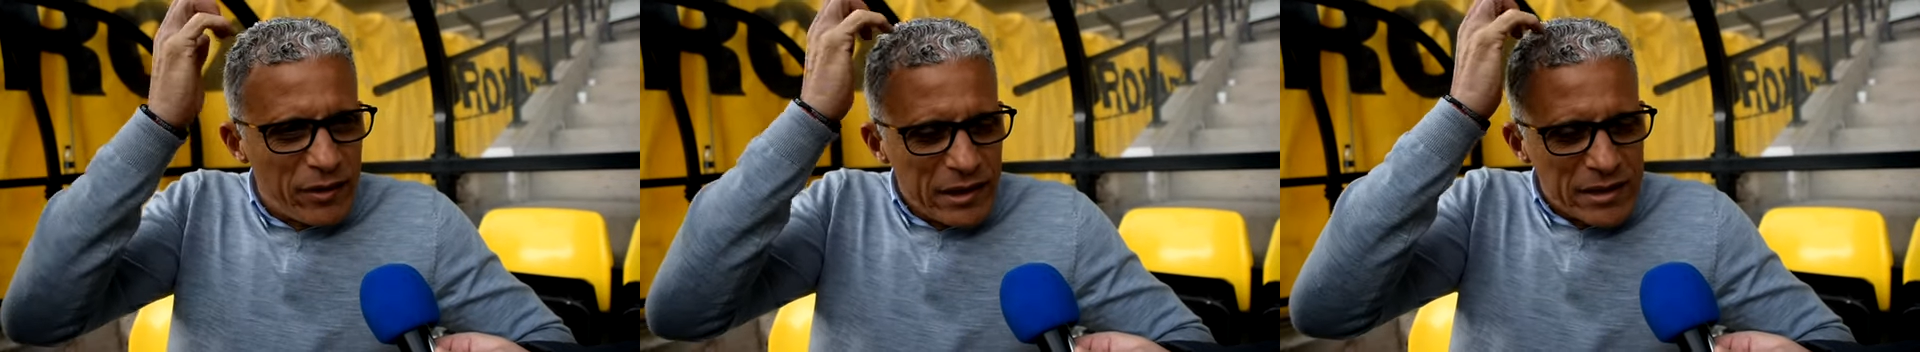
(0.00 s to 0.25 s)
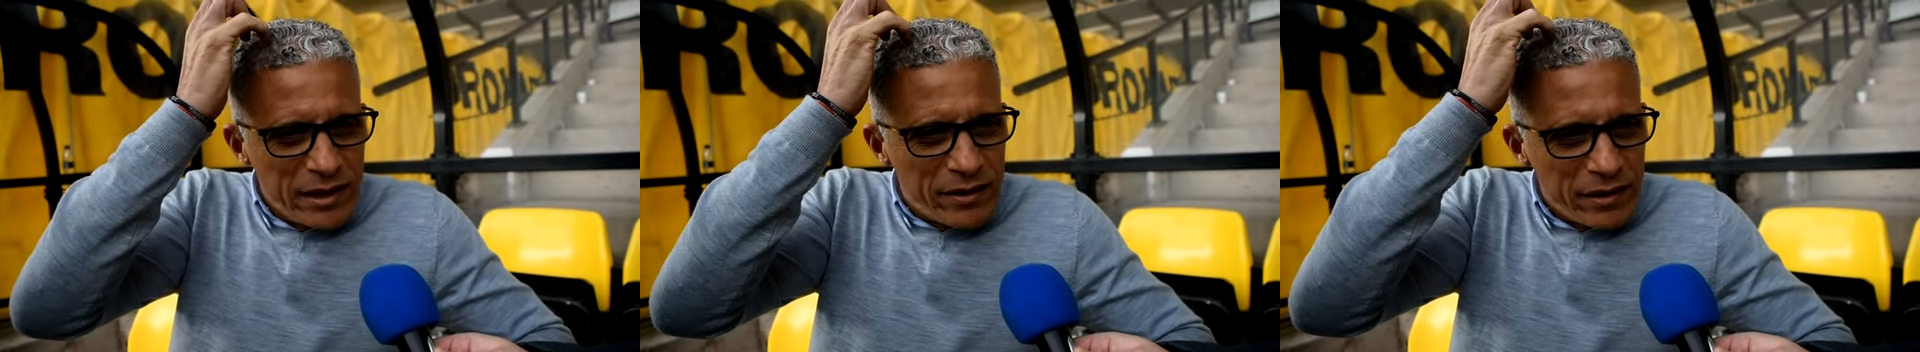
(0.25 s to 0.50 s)

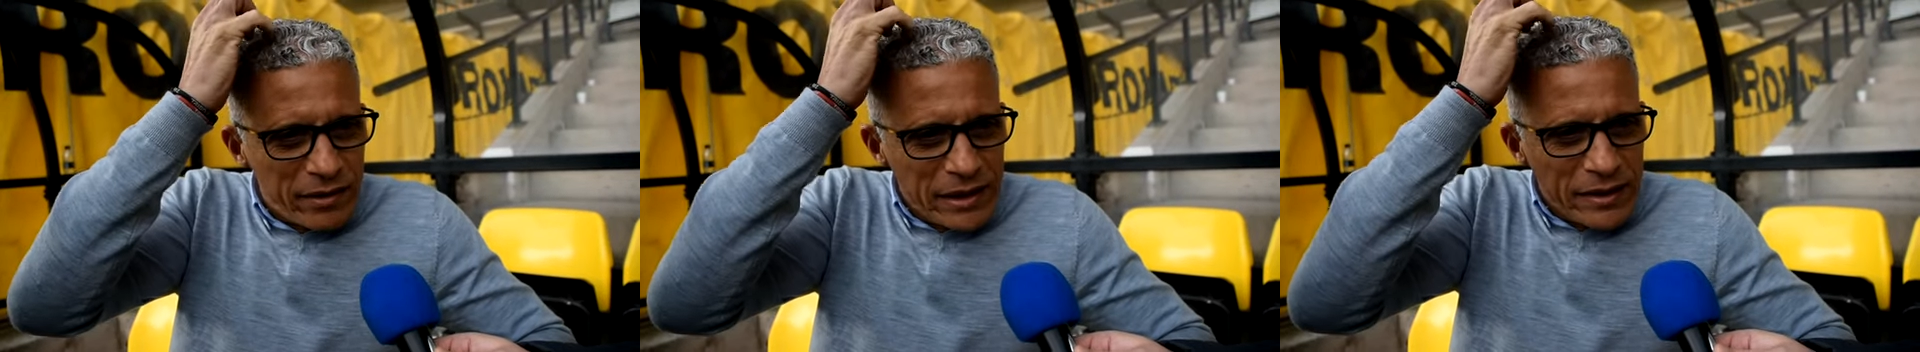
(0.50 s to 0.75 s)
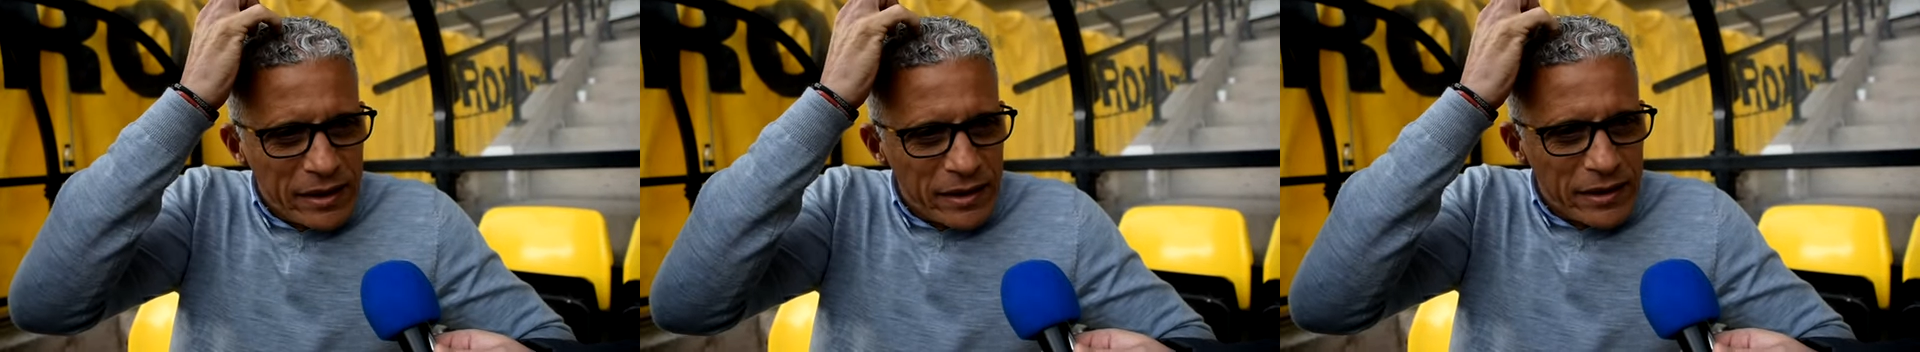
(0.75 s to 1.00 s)
think there's anything
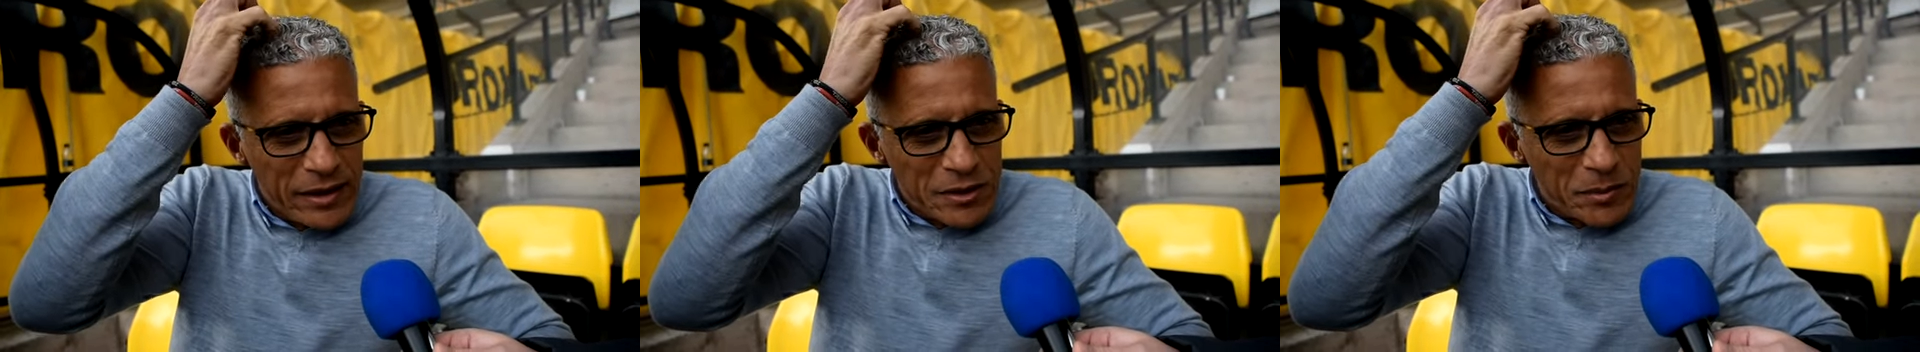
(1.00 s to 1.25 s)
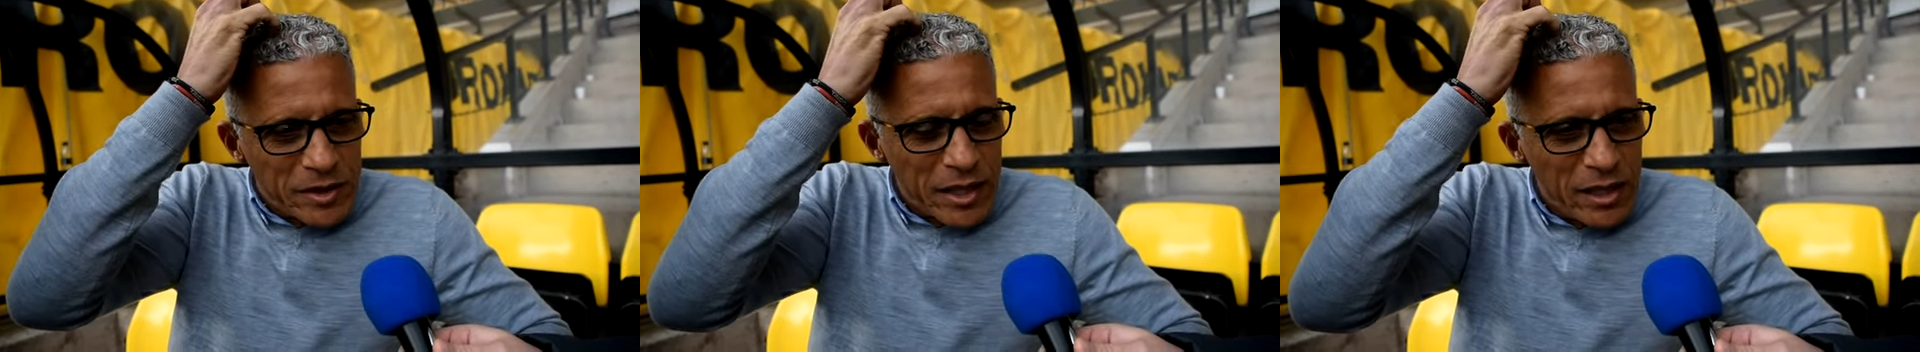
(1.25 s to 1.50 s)
ne- needs
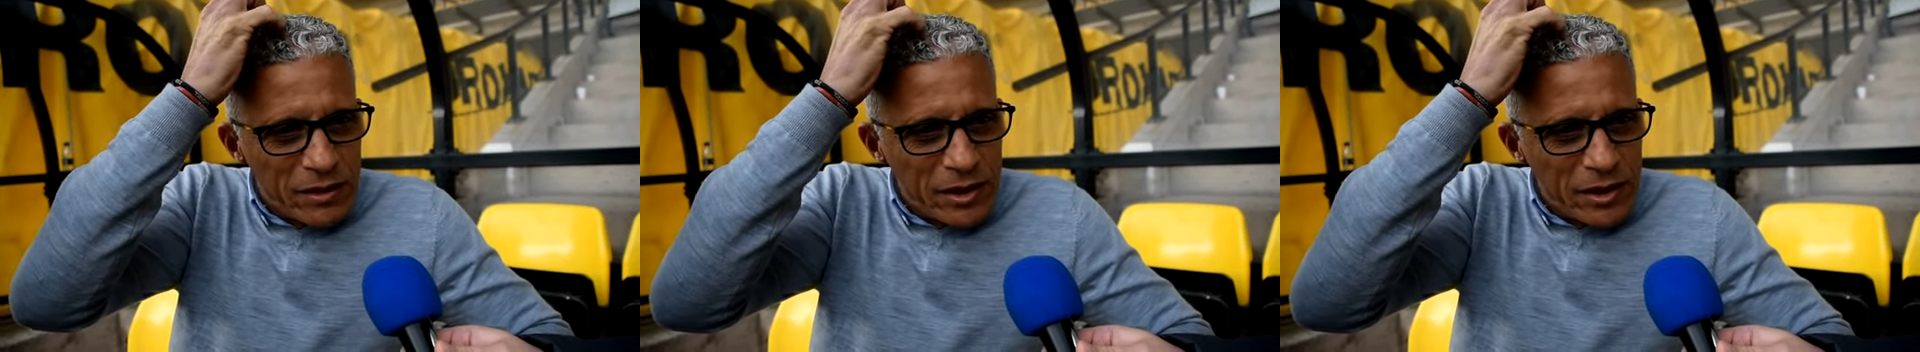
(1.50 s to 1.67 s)
to be said.